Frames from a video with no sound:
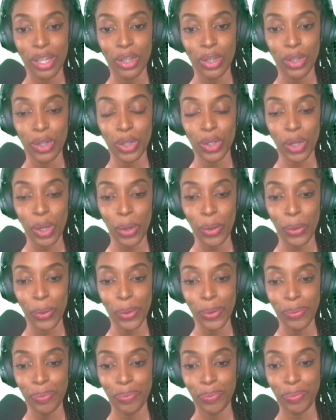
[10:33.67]

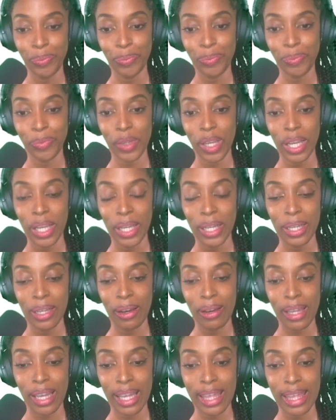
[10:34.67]
So
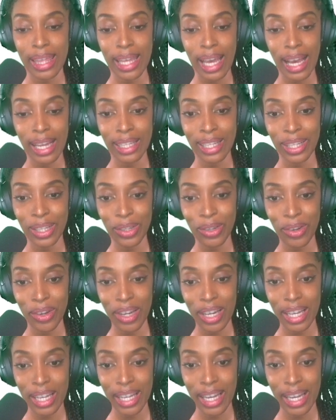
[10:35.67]
now that that's done,